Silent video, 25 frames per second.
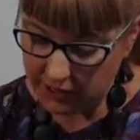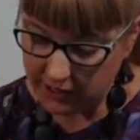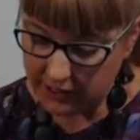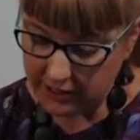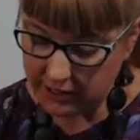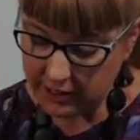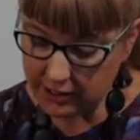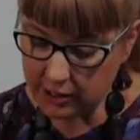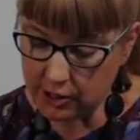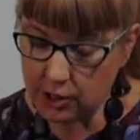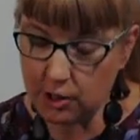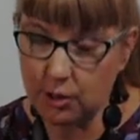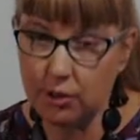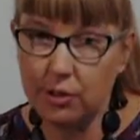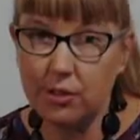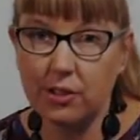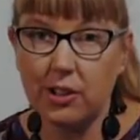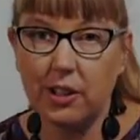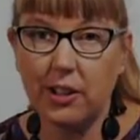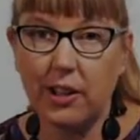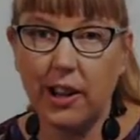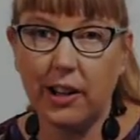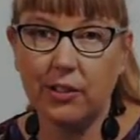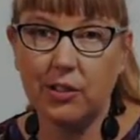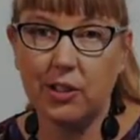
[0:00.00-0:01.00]
He'd used
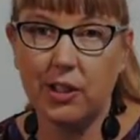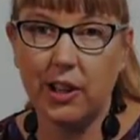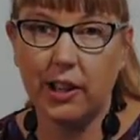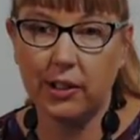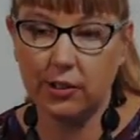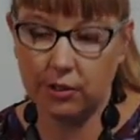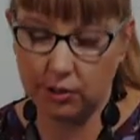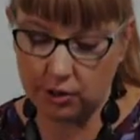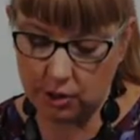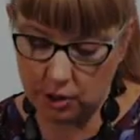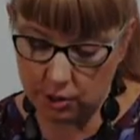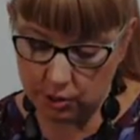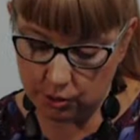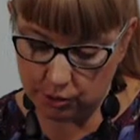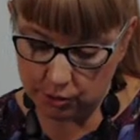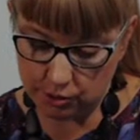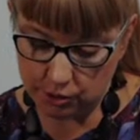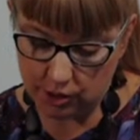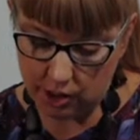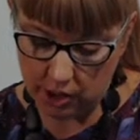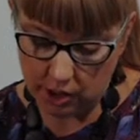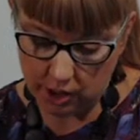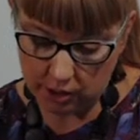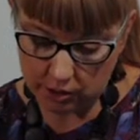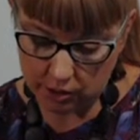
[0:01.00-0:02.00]
it as an excuse
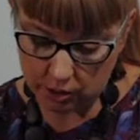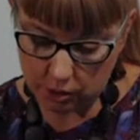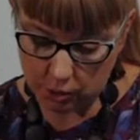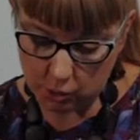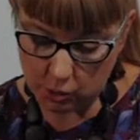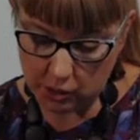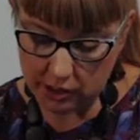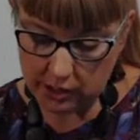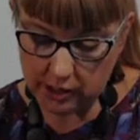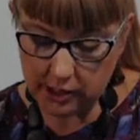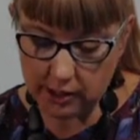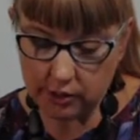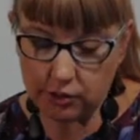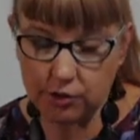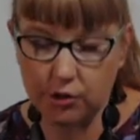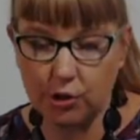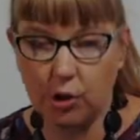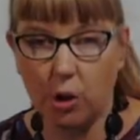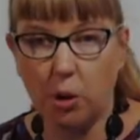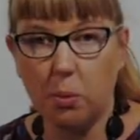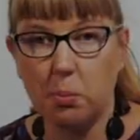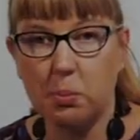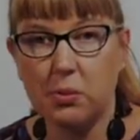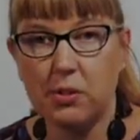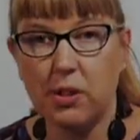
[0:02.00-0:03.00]
to quit his
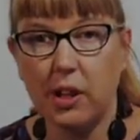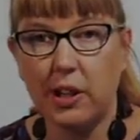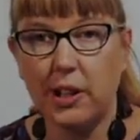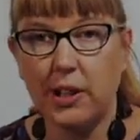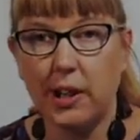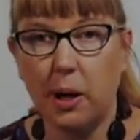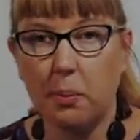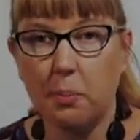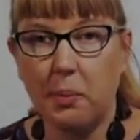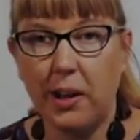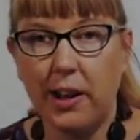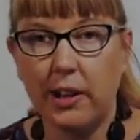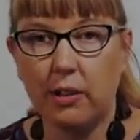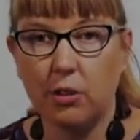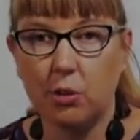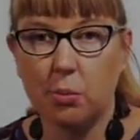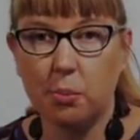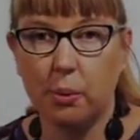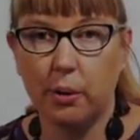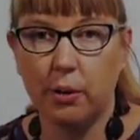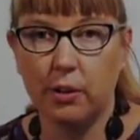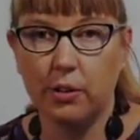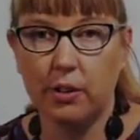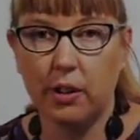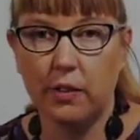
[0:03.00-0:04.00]
job setting up
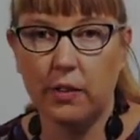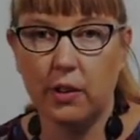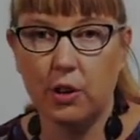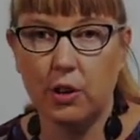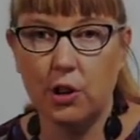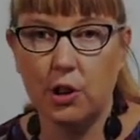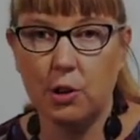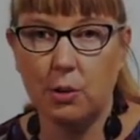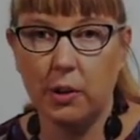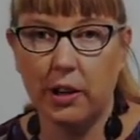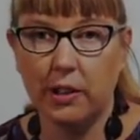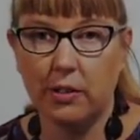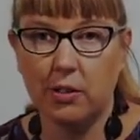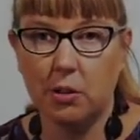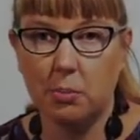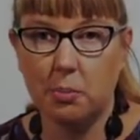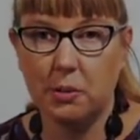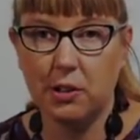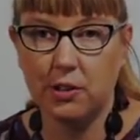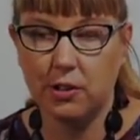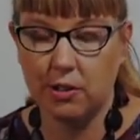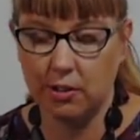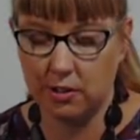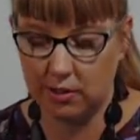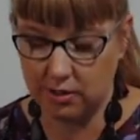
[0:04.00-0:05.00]
expos at the new
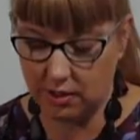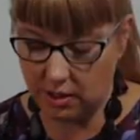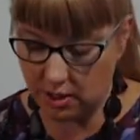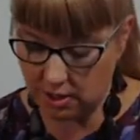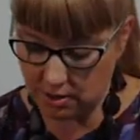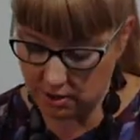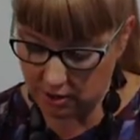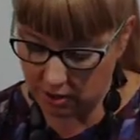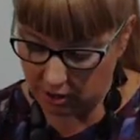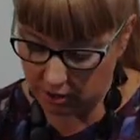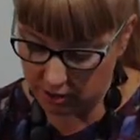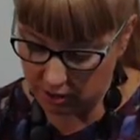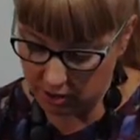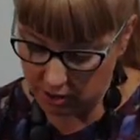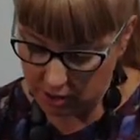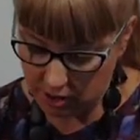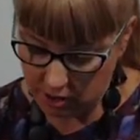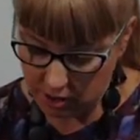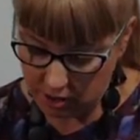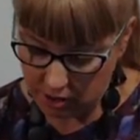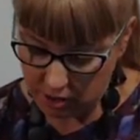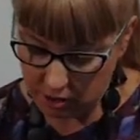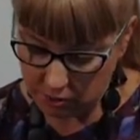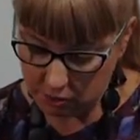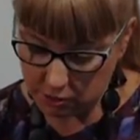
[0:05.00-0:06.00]
exhibition centre,
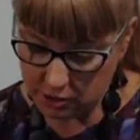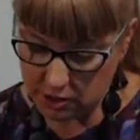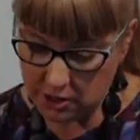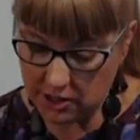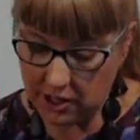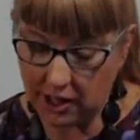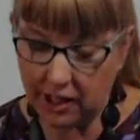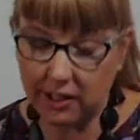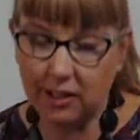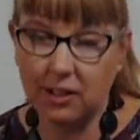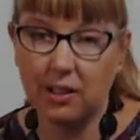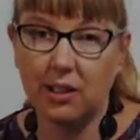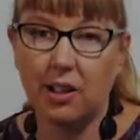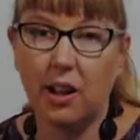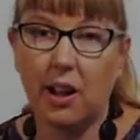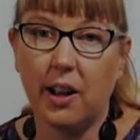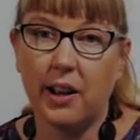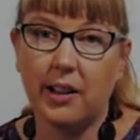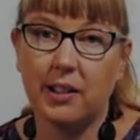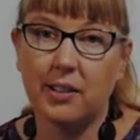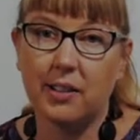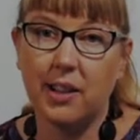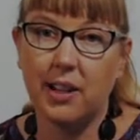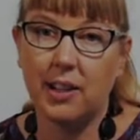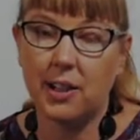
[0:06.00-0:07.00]
which he hadn't
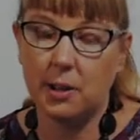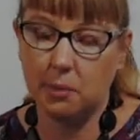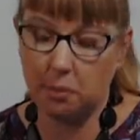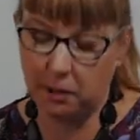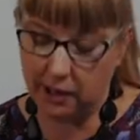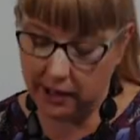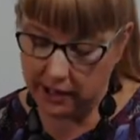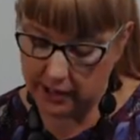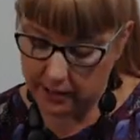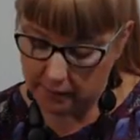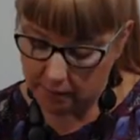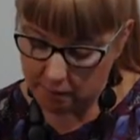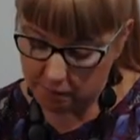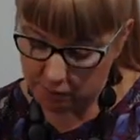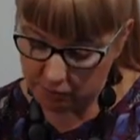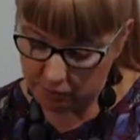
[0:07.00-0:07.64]
liked anyway,